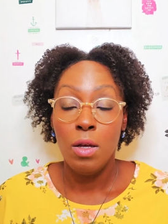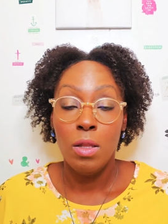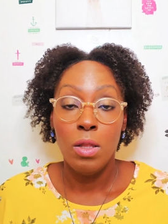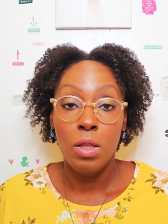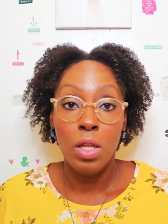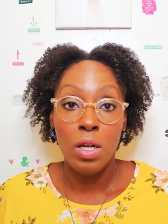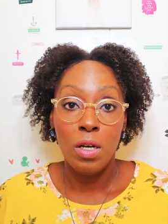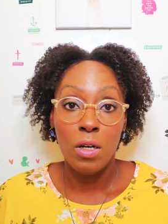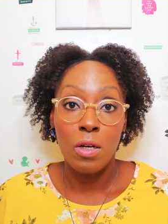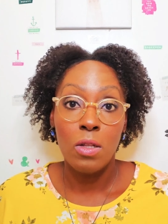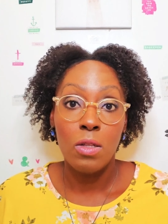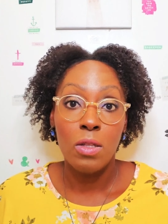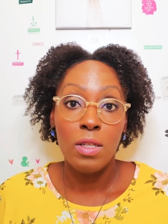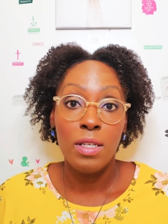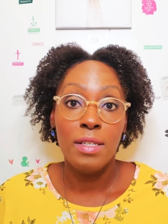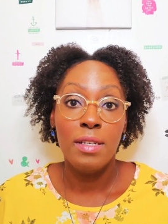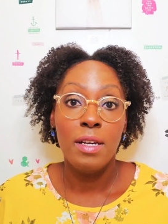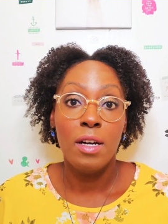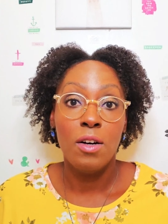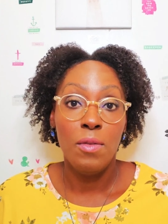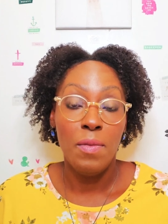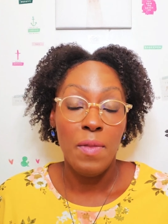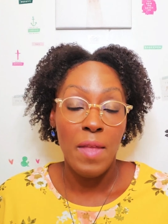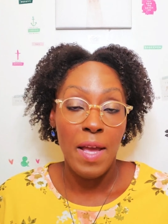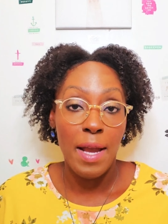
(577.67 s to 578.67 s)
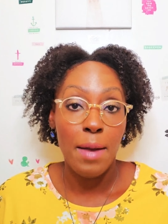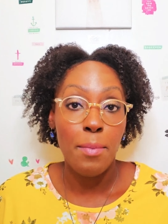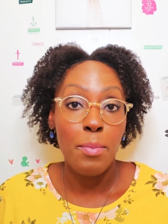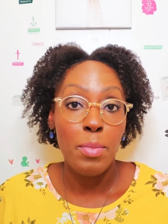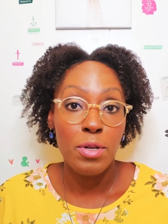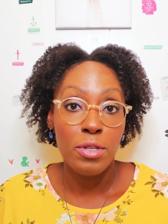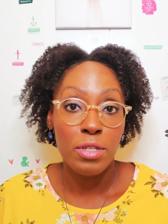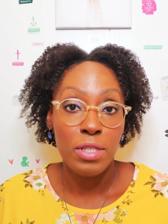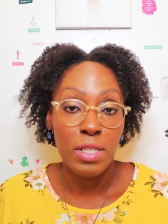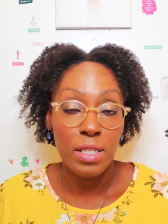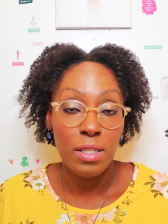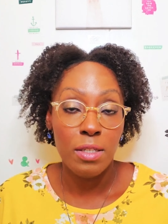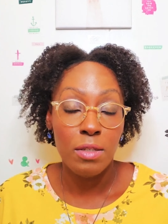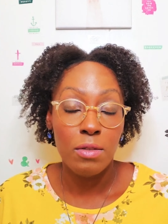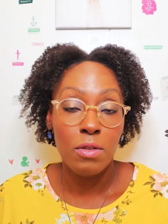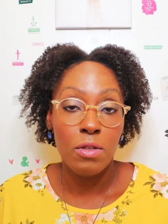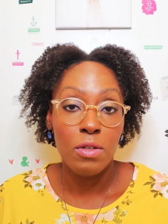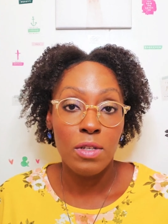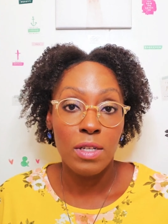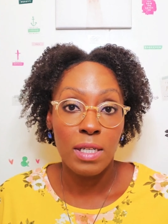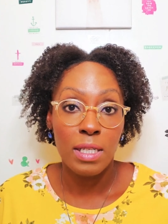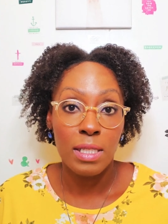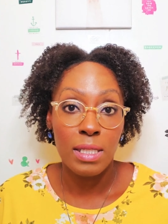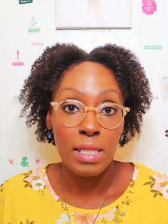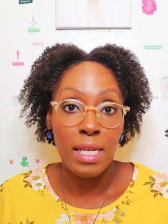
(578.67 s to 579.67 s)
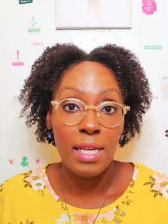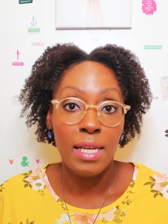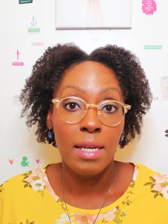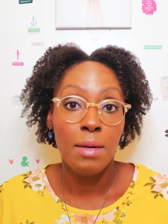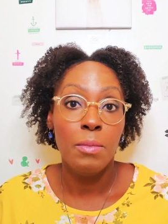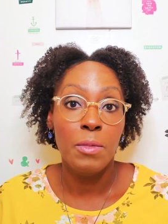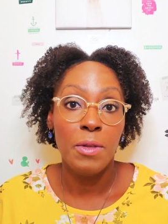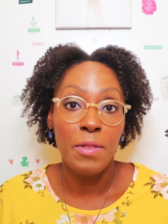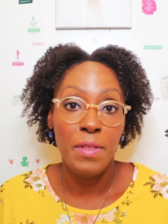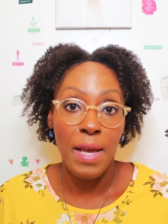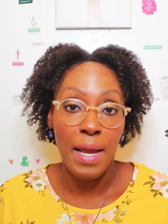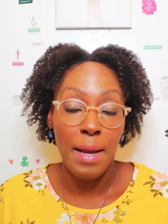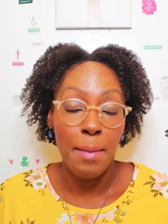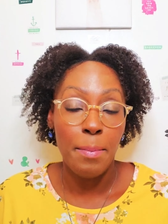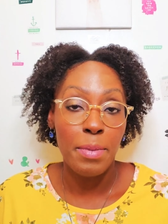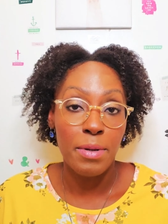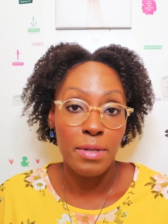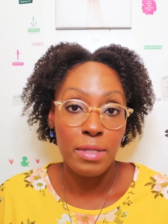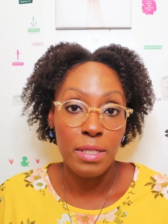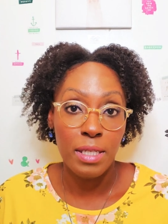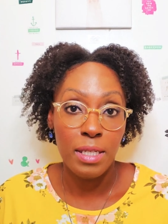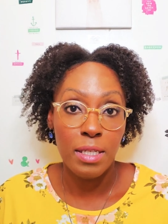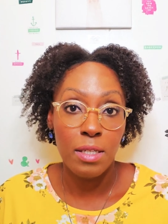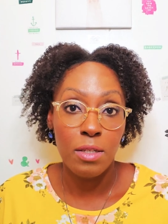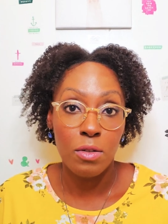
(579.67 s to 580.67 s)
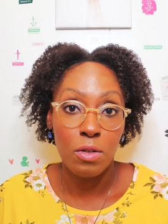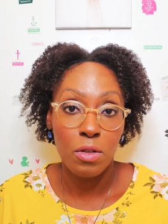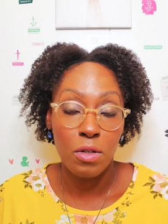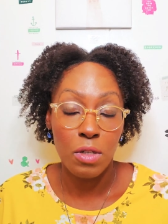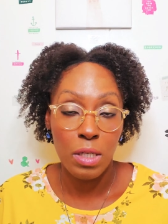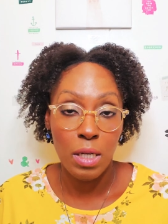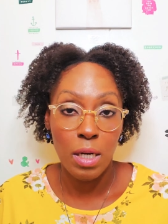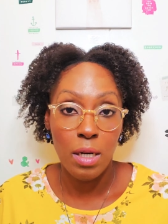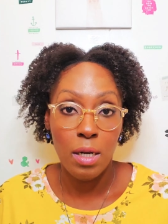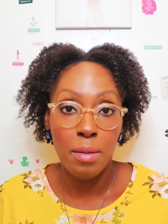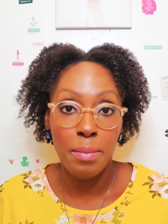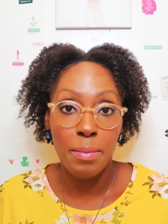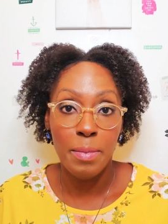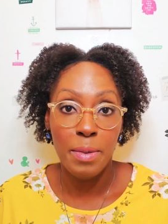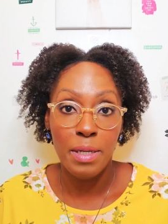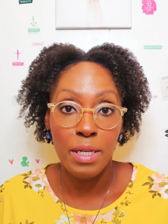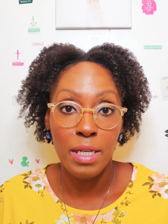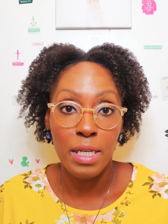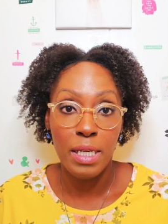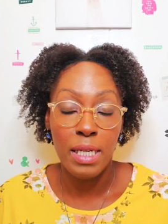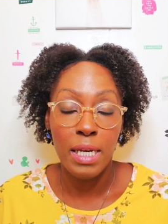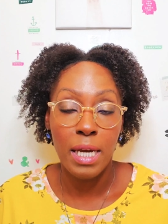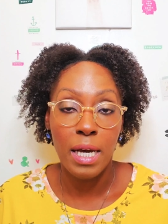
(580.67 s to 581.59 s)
Luckily, on that particular exam, that particular company,